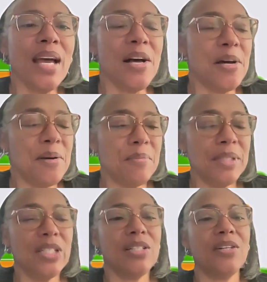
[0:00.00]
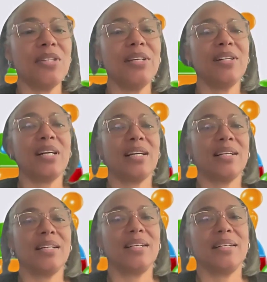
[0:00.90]
There
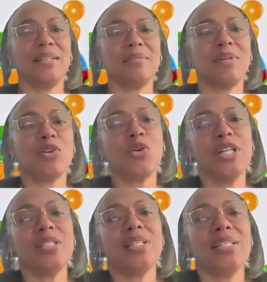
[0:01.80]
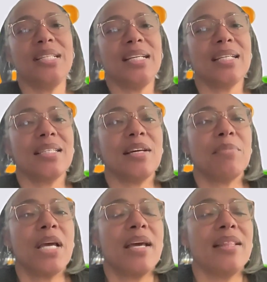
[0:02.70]
are, according to the
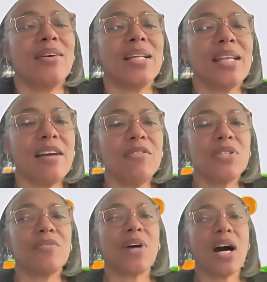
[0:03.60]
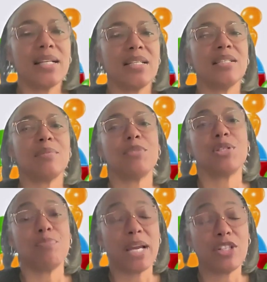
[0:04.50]
DSM, there are levels of autism
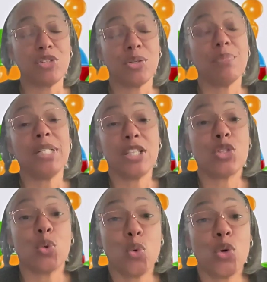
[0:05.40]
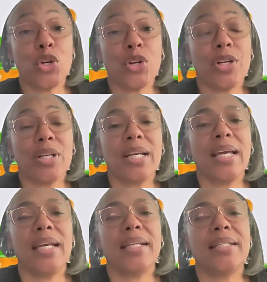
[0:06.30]
spectrum disorder,
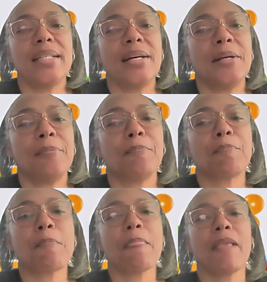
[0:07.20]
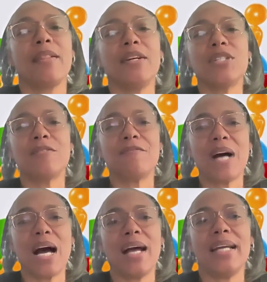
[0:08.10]
and they're
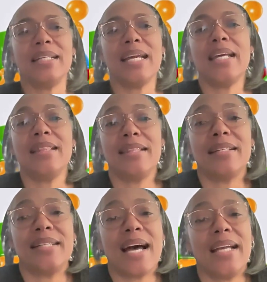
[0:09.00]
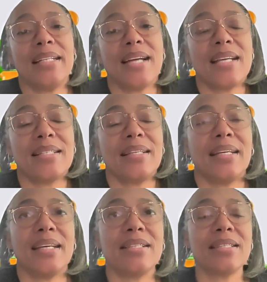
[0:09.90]
defined in the
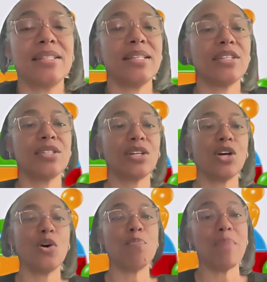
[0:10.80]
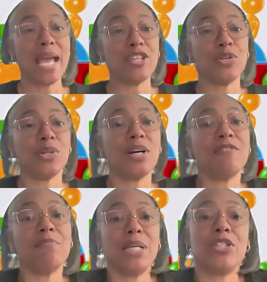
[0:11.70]
Diagnostic and Statistical Manual
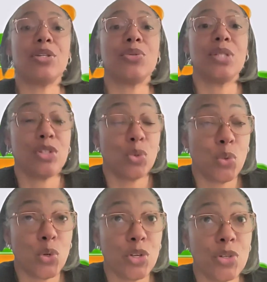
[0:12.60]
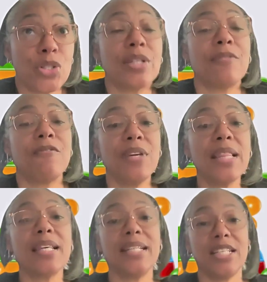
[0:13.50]
of Mental Disorders, the
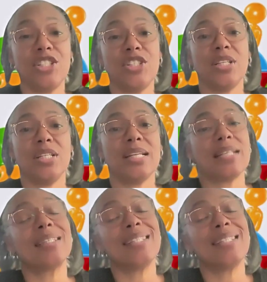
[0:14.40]
fifth edition. That's